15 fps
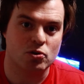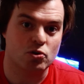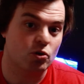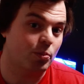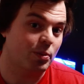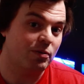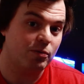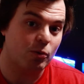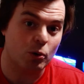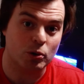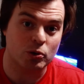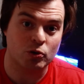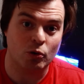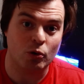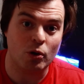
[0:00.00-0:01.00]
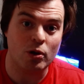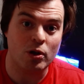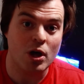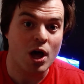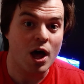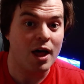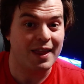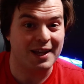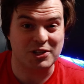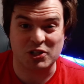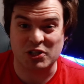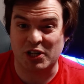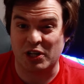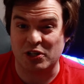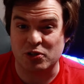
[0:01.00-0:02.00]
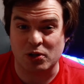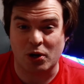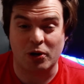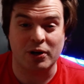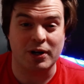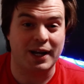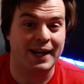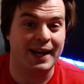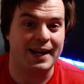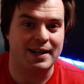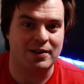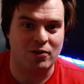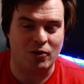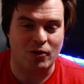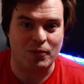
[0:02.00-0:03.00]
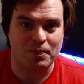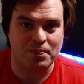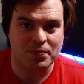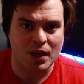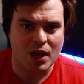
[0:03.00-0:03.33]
So there'll be four in total. Let's just get started and get into it.